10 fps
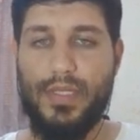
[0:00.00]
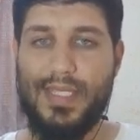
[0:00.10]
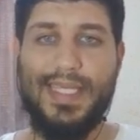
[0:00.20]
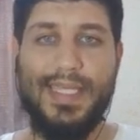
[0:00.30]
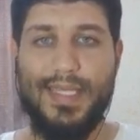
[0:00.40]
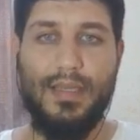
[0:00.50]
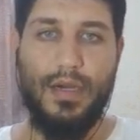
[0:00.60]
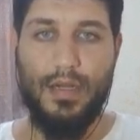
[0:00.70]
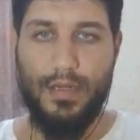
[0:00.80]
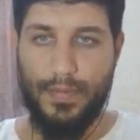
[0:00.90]

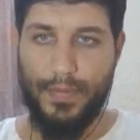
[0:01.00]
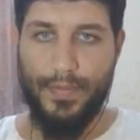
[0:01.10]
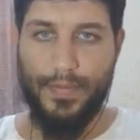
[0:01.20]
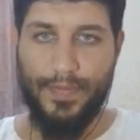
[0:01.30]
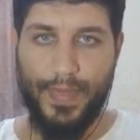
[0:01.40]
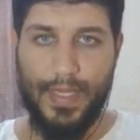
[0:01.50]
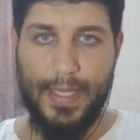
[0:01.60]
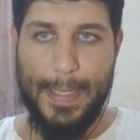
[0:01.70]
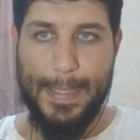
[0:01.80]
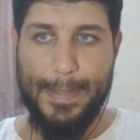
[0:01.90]
CTR.
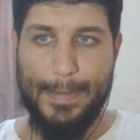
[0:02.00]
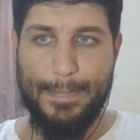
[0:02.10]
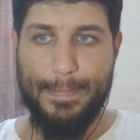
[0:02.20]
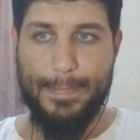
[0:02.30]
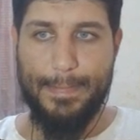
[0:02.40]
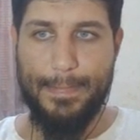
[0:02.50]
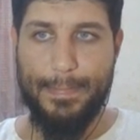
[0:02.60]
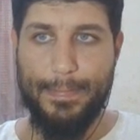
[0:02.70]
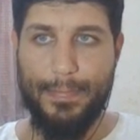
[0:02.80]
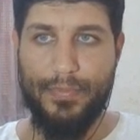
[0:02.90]

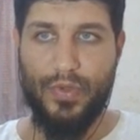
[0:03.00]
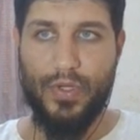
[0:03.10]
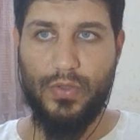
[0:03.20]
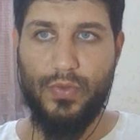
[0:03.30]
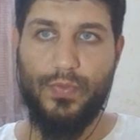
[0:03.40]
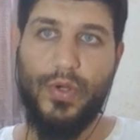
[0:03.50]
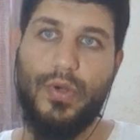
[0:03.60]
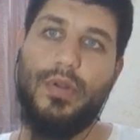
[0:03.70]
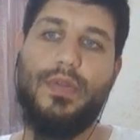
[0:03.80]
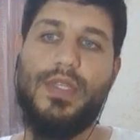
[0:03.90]
You go to
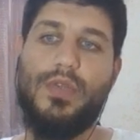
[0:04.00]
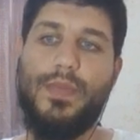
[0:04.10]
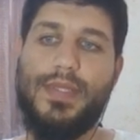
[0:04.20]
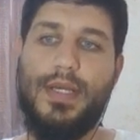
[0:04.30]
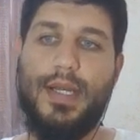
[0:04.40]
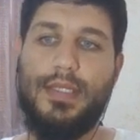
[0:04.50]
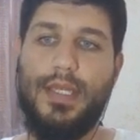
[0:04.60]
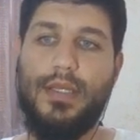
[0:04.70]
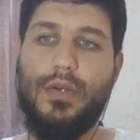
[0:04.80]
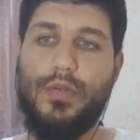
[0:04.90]
Merkle, this website, and
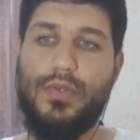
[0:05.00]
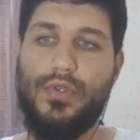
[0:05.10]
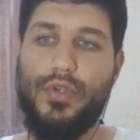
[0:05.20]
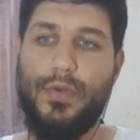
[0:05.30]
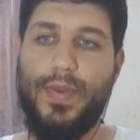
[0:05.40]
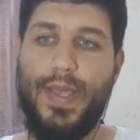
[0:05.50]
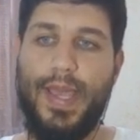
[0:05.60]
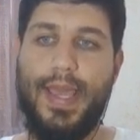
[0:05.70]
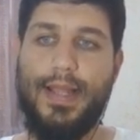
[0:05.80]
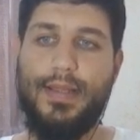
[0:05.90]
you go to SERP
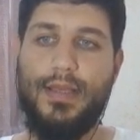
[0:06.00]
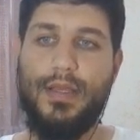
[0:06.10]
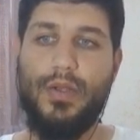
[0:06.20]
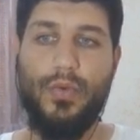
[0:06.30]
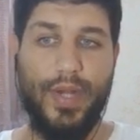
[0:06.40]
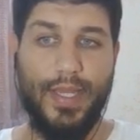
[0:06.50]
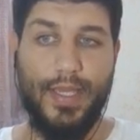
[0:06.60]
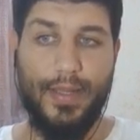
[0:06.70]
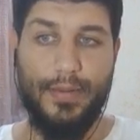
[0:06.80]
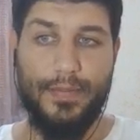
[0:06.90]
and
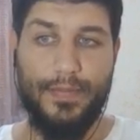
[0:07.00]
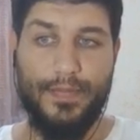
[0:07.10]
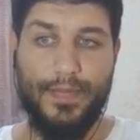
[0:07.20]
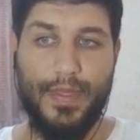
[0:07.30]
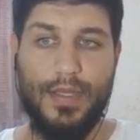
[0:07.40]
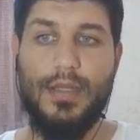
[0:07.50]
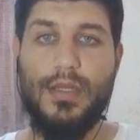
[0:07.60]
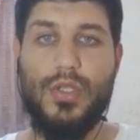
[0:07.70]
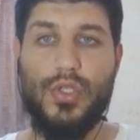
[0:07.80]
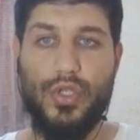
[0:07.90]
ranking,
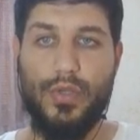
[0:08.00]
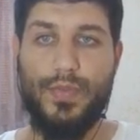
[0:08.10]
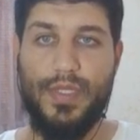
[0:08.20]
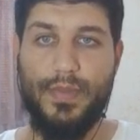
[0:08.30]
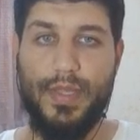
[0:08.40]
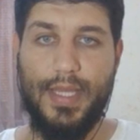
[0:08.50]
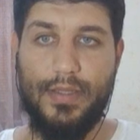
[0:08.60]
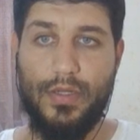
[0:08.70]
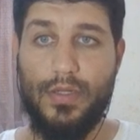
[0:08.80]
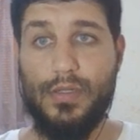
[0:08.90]
SERP
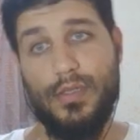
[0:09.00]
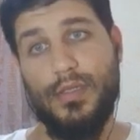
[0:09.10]
simulator.